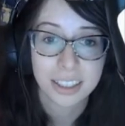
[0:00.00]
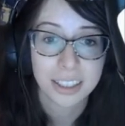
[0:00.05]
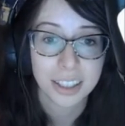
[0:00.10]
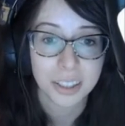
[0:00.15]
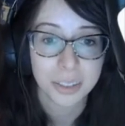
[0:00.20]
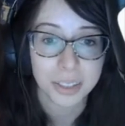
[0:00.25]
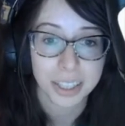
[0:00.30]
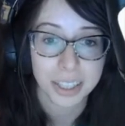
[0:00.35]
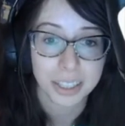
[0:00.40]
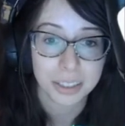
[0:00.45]

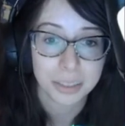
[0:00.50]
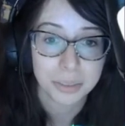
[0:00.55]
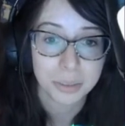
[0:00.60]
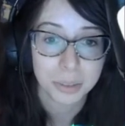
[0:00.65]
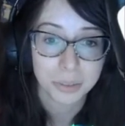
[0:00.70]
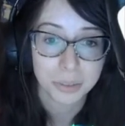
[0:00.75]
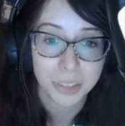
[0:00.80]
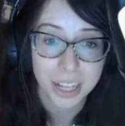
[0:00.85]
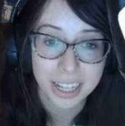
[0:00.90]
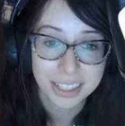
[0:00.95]
Okay,
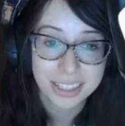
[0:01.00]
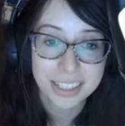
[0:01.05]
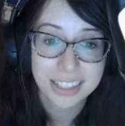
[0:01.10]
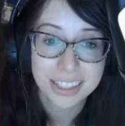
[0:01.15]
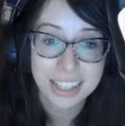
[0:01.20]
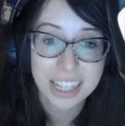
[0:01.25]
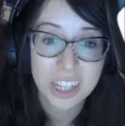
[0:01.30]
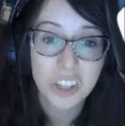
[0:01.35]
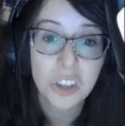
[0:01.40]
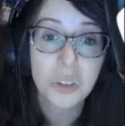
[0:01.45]
Reflect is
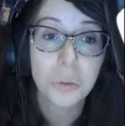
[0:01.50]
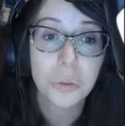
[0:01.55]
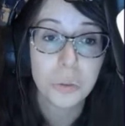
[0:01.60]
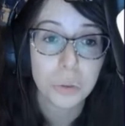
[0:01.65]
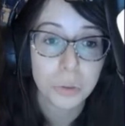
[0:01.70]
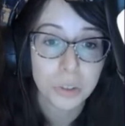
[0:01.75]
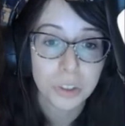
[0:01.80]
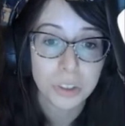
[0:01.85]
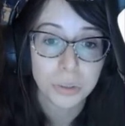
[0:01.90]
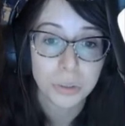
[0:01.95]

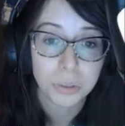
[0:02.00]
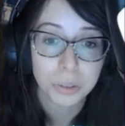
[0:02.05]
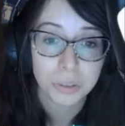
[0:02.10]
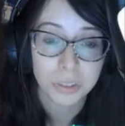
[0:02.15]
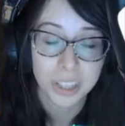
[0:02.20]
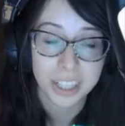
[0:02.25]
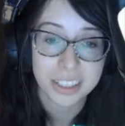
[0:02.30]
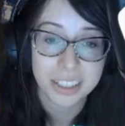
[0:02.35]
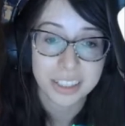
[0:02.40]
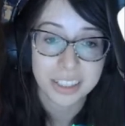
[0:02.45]
huge.
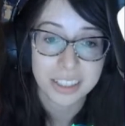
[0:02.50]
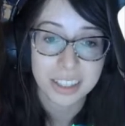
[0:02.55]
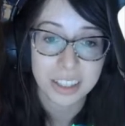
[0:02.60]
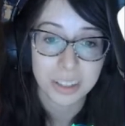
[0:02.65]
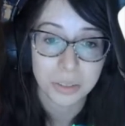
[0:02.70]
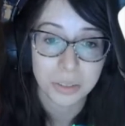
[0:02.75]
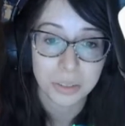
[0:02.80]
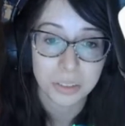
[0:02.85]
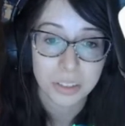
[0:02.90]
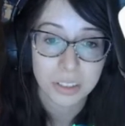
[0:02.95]
Reflect is
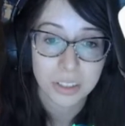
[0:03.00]
huge